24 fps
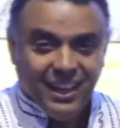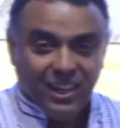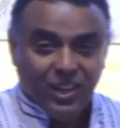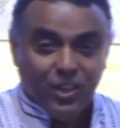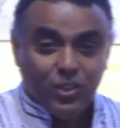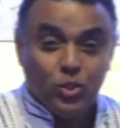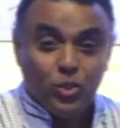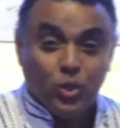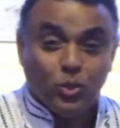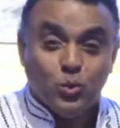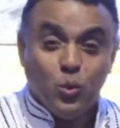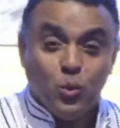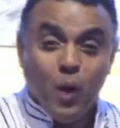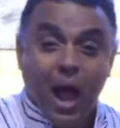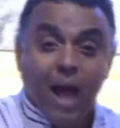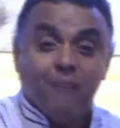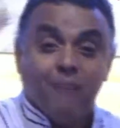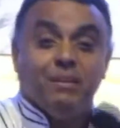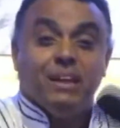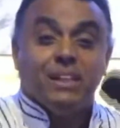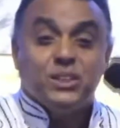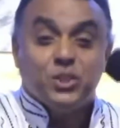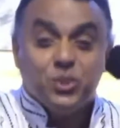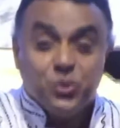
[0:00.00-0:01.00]
So to have
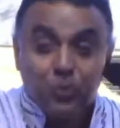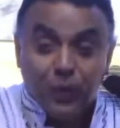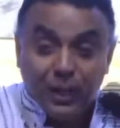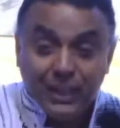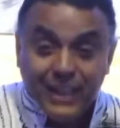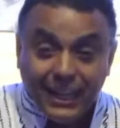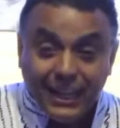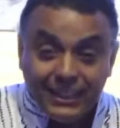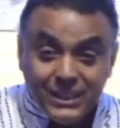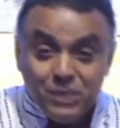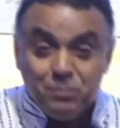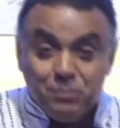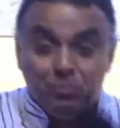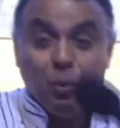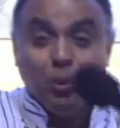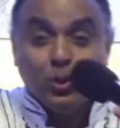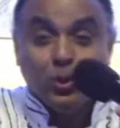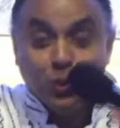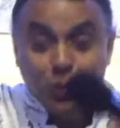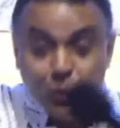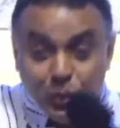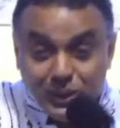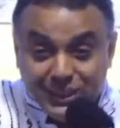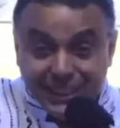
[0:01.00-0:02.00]
a tree that is
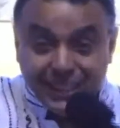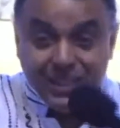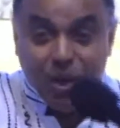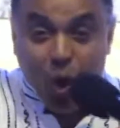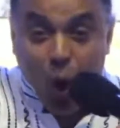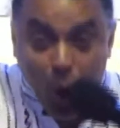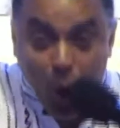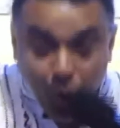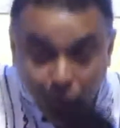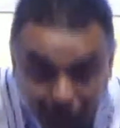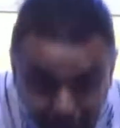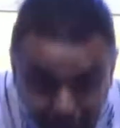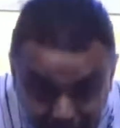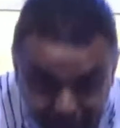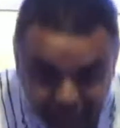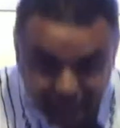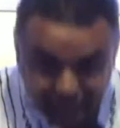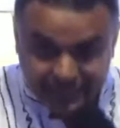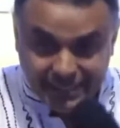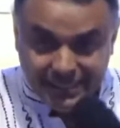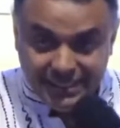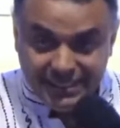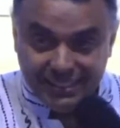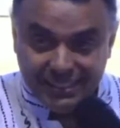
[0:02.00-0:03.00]
producing oranges,
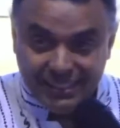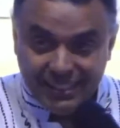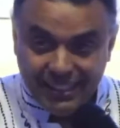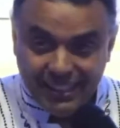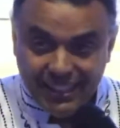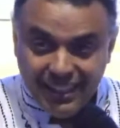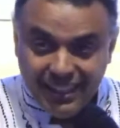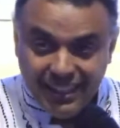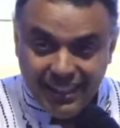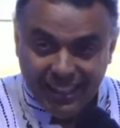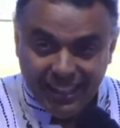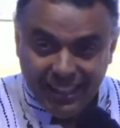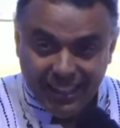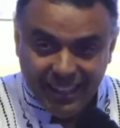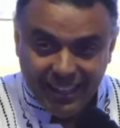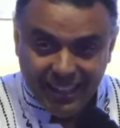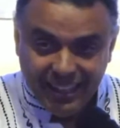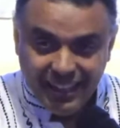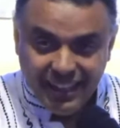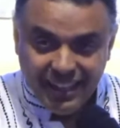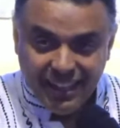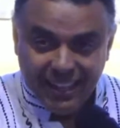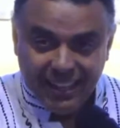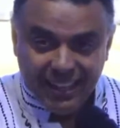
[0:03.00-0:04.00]

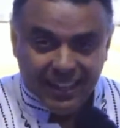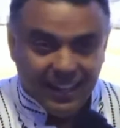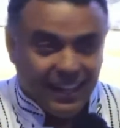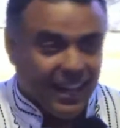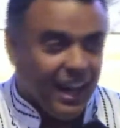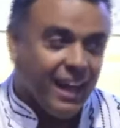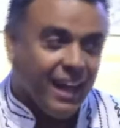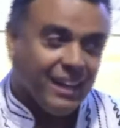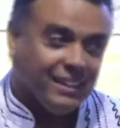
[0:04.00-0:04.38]
I